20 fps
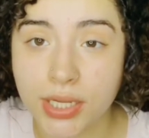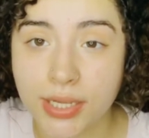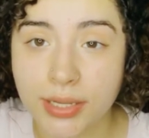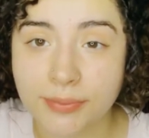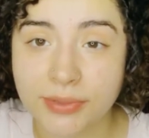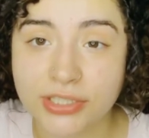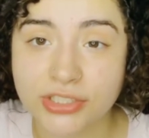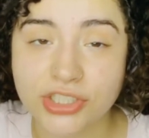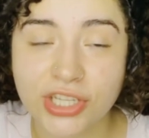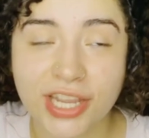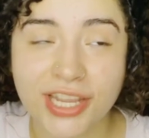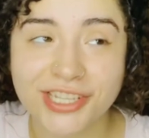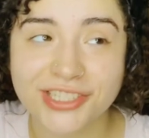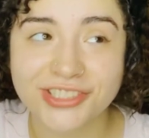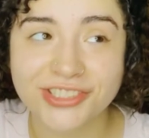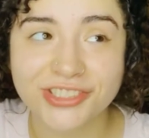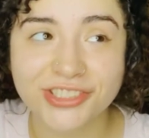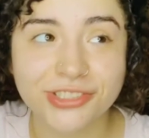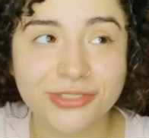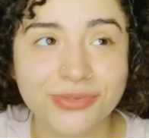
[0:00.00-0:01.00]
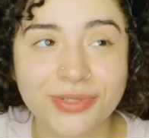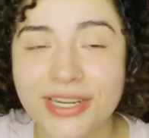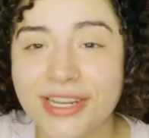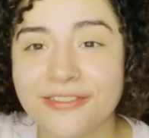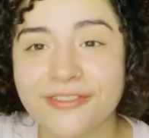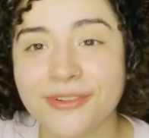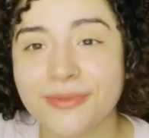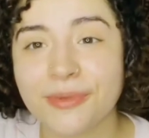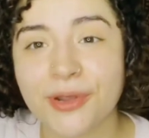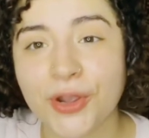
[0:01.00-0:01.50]
I mean, changed,
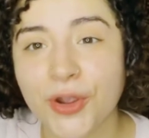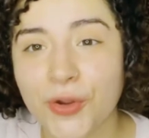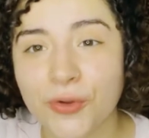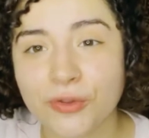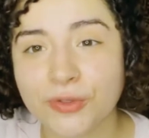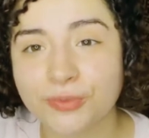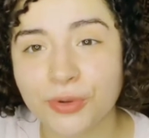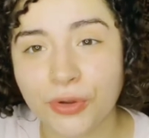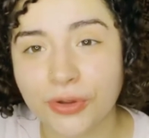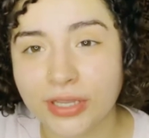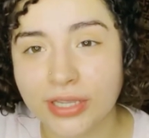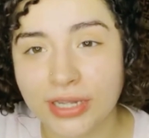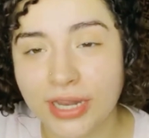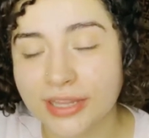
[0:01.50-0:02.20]
whatever. My heart was broken.